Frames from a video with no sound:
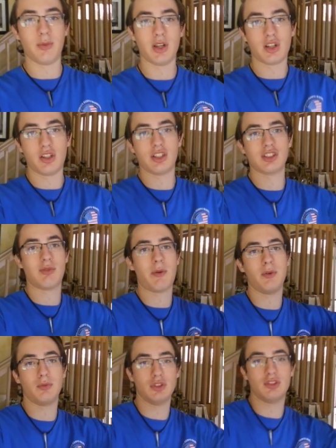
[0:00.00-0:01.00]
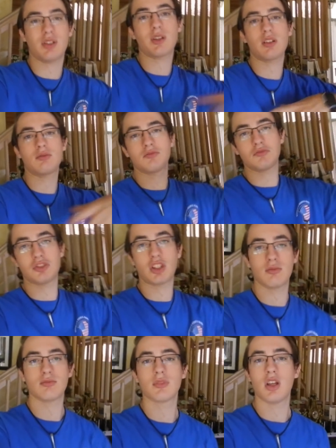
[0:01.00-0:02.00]
be earlier, so maybe we'll do something.
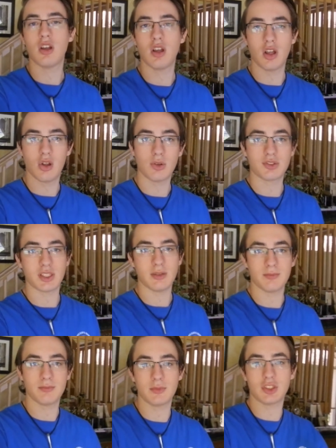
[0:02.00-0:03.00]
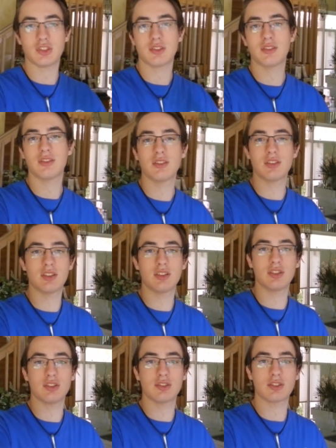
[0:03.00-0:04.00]
So we'll see. Just
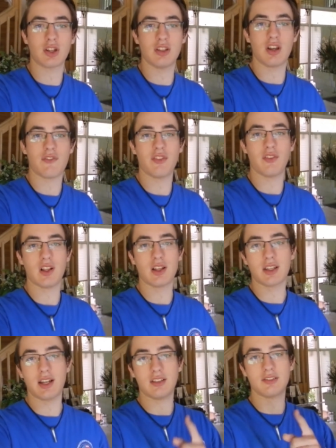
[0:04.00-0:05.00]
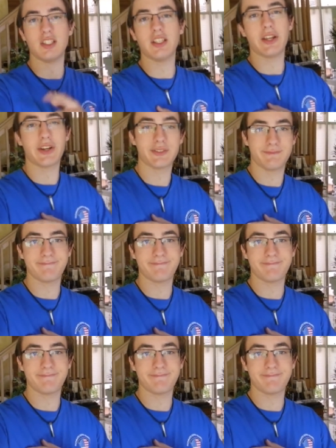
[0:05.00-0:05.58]
starting off the vlog and I'll see you later.